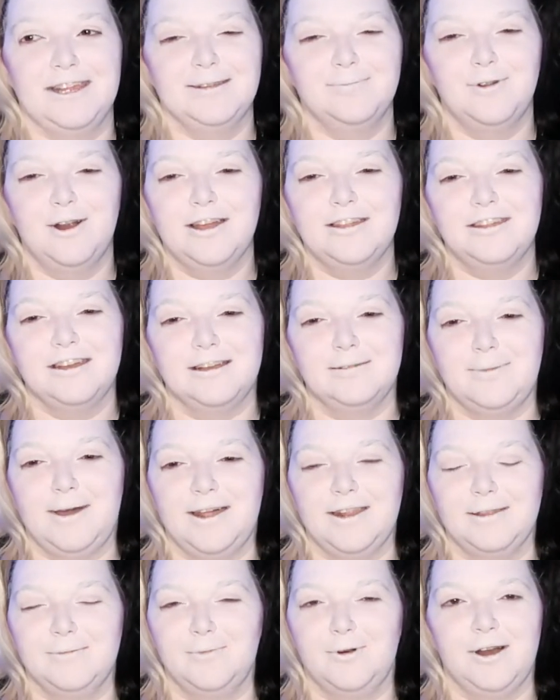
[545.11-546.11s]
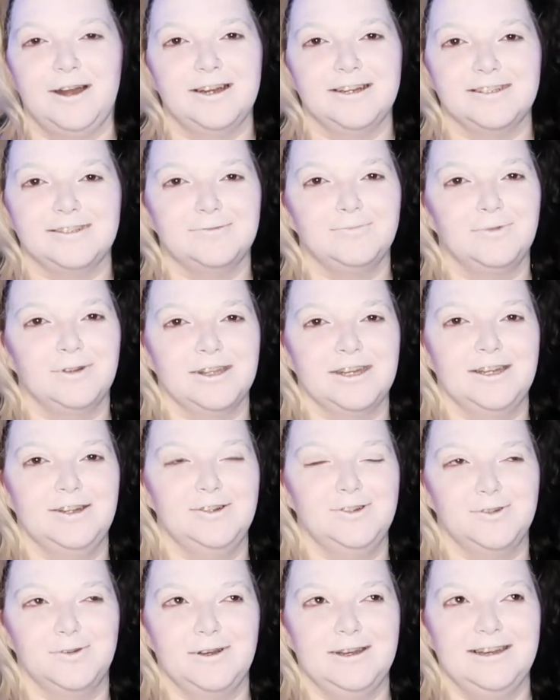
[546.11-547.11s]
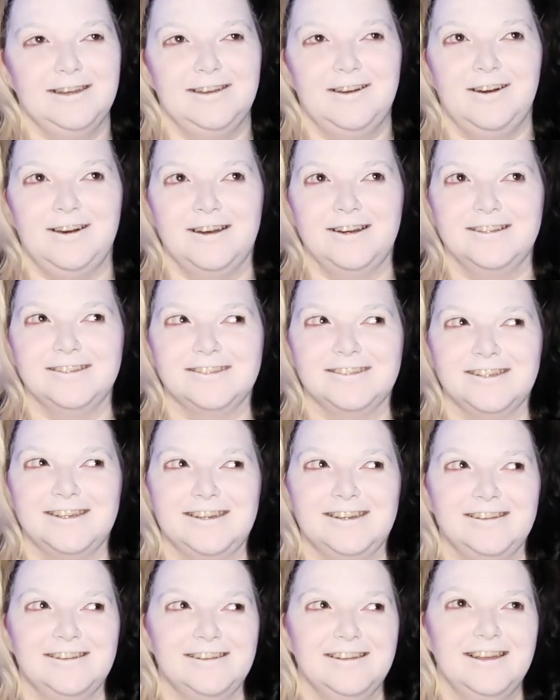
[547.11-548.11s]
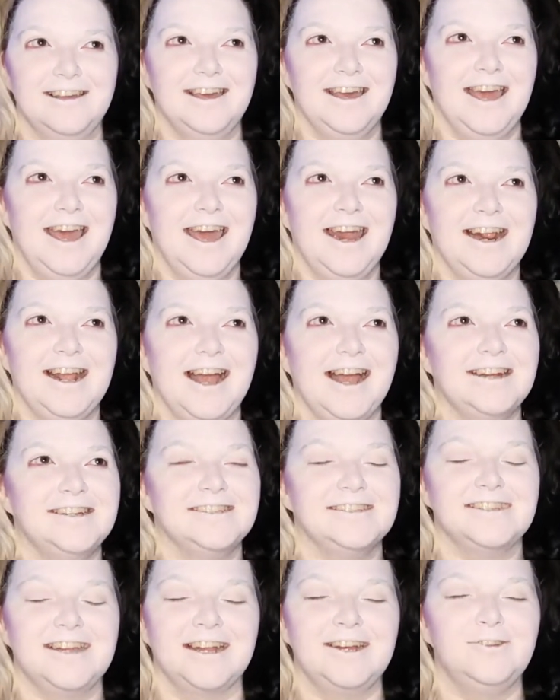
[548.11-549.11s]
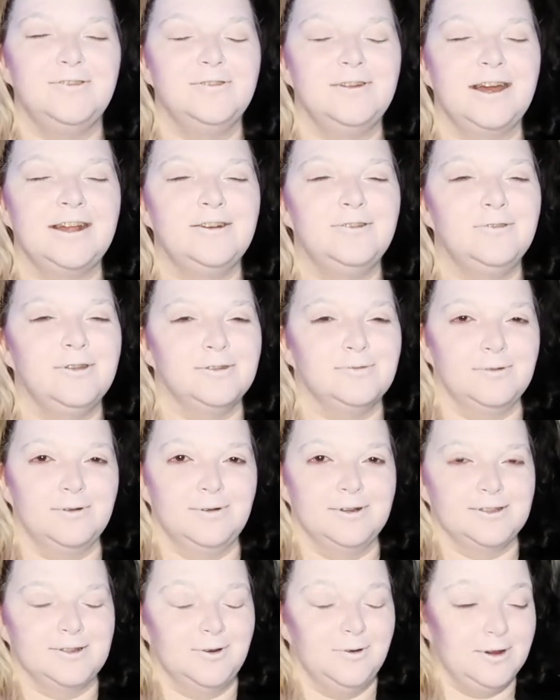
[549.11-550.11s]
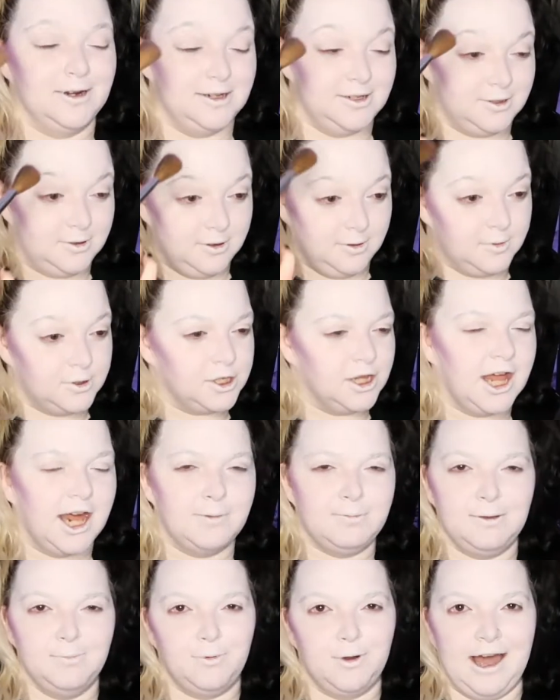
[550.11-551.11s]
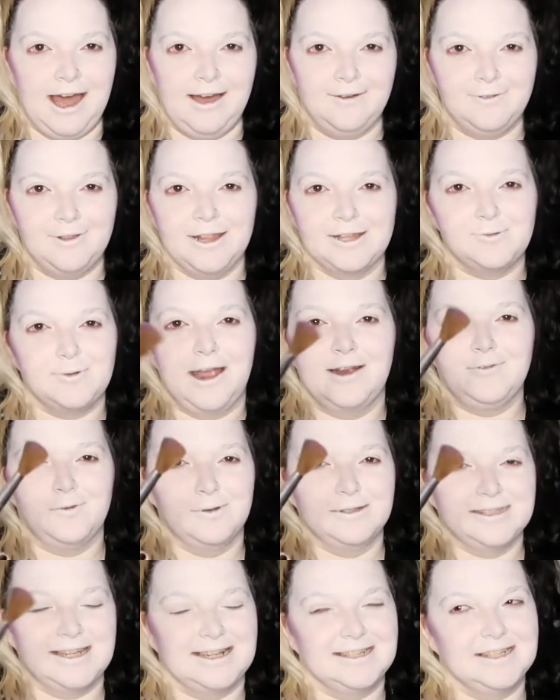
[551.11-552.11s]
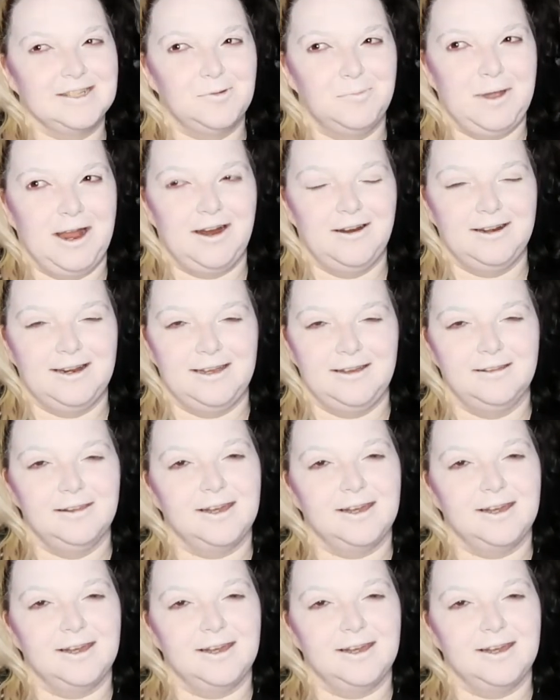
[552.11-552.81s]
The more I think about it, the more I just really enjoy it, honestly. And I knew that's what it was going into it, which a lot of people have. That's why everyone's like, is this a parody?